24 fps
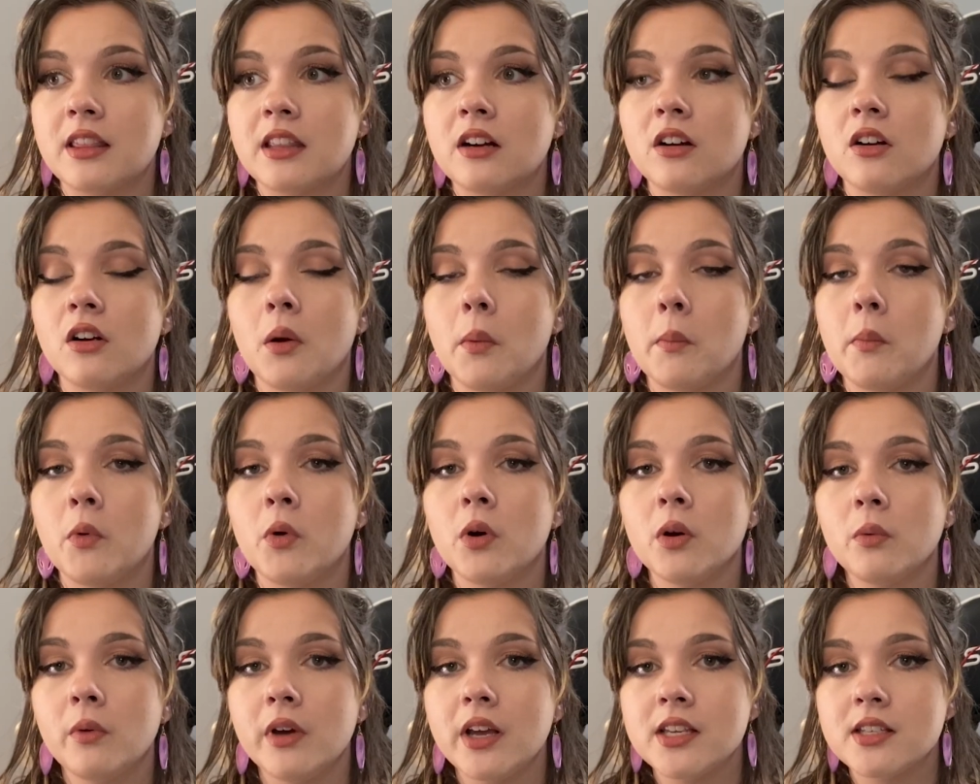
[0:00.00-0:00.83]
there are
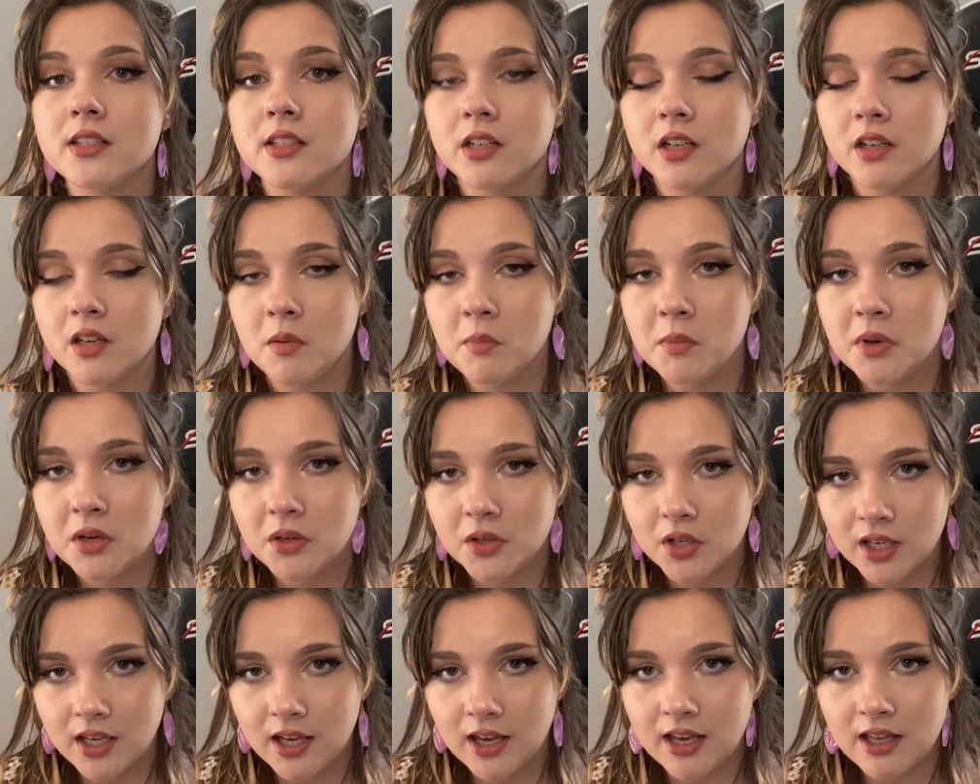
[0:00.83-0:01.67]
more ways to
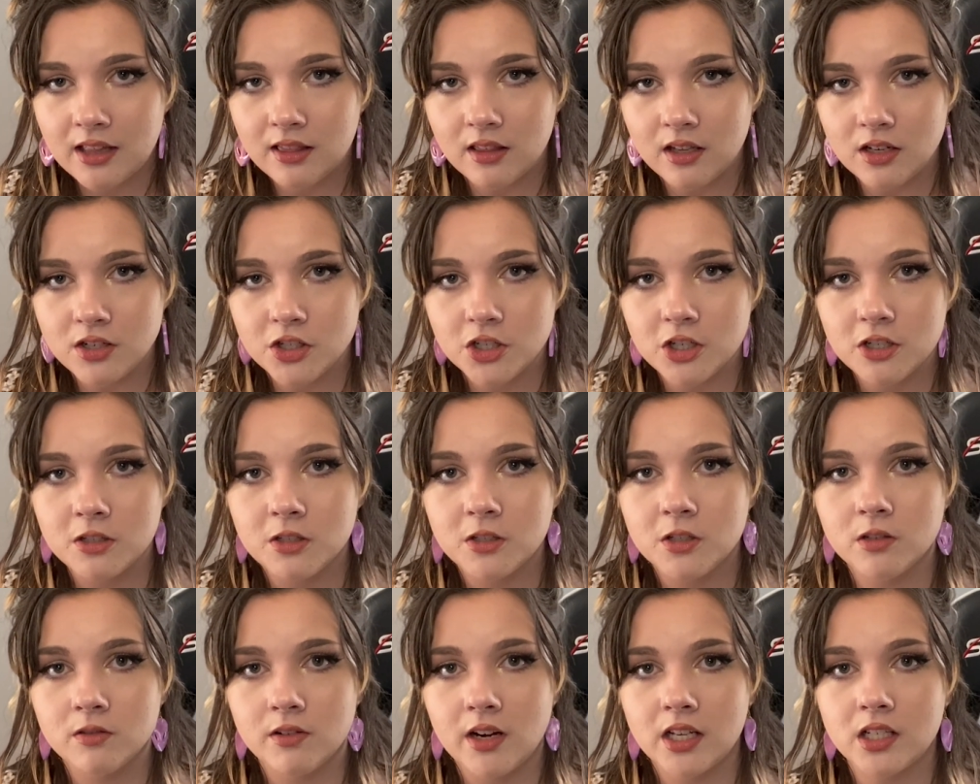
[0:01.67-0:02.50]
communicate than just
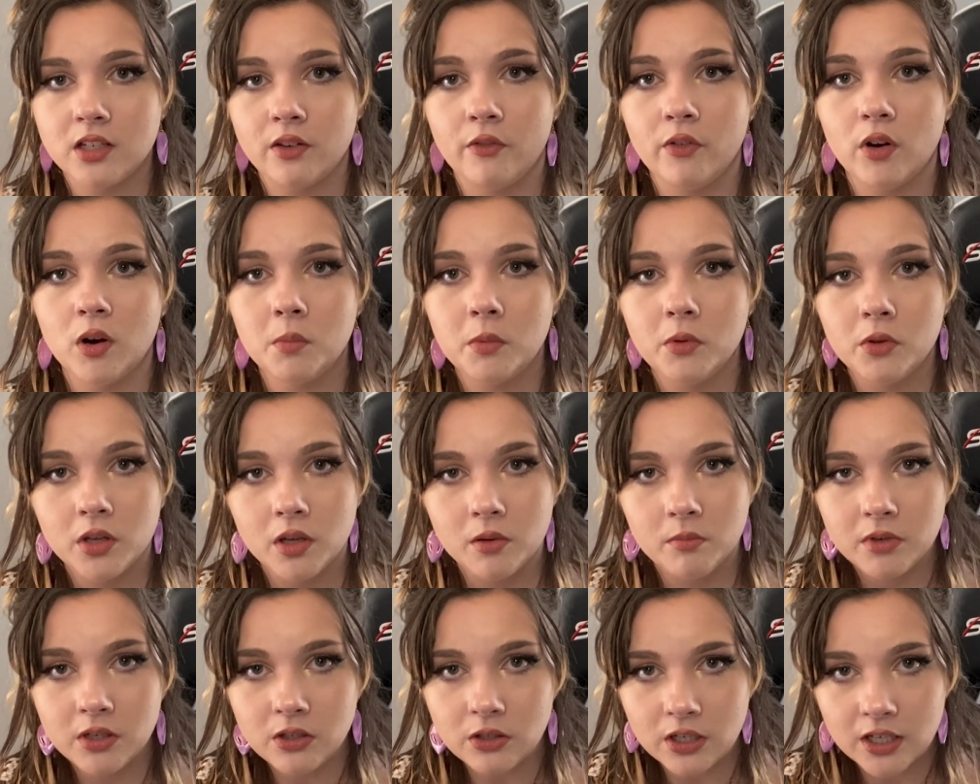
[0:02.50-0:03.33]
direct verbal
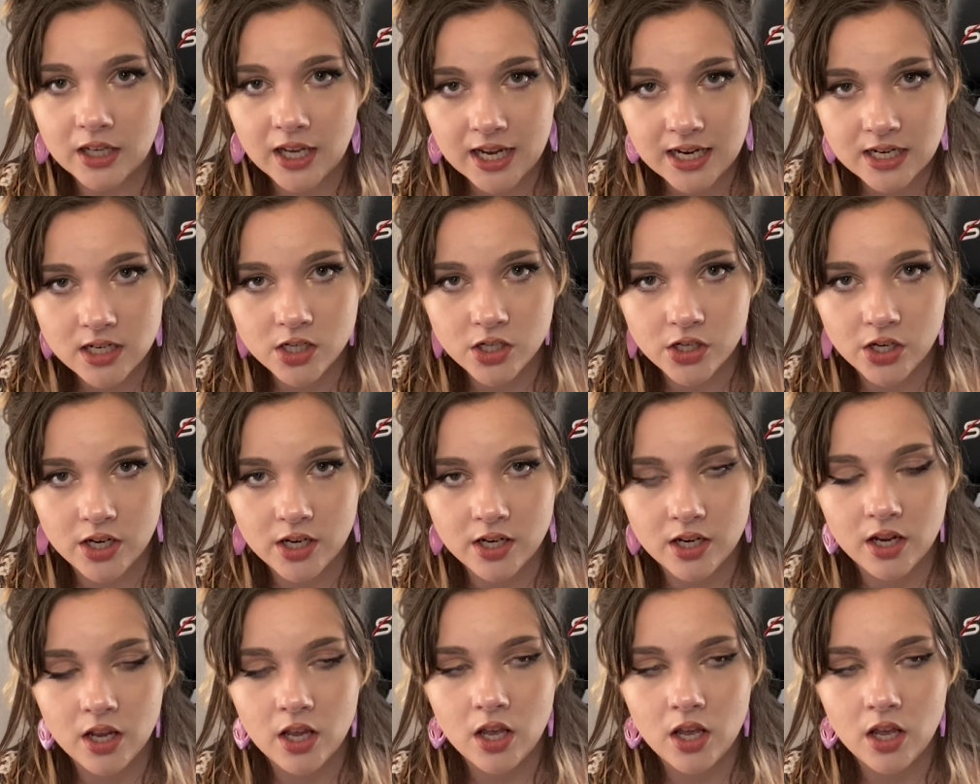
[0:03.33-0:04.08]
communication.